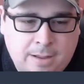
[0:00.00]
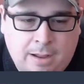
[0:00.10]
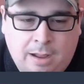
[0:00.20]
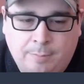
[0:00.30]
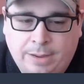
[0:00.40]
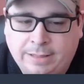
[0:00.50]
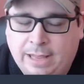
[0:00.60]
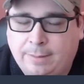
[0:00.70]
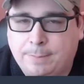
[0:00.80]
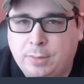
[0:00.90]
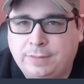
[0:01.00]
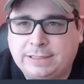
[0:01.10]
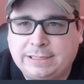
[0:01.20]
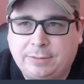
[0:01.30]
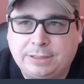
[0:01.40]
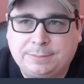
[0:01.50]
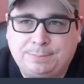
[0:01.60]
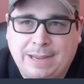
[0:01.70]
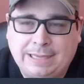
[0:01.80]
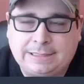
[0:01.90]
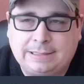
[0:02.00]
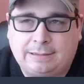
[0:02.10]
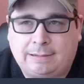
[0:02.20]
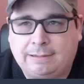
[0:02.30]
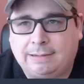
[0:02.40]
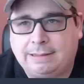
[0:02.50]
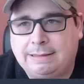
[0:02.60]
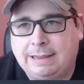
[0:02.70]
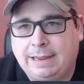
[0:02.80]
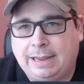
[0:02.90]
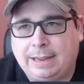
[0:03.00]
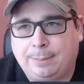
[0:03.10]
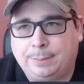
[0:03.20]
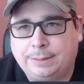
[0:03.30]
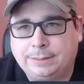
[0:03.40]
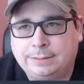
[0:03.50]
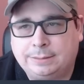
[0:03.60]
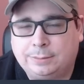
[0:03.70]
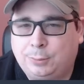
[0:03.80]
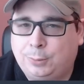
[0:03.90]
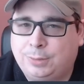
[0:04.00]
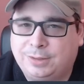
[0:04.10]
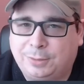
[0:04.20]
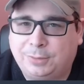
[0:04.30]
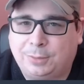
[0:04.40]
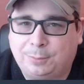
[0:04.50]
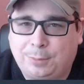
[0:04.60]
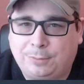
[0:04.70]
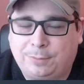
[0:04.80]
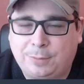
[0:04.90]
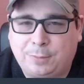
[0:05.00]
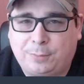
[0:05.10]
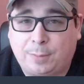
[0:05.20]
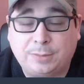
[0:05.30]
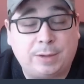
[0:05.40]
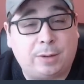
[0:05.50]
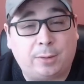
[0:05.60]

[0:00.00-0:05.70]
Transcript: Um, and then a movie series based on a game whew, those are pretty few and far between.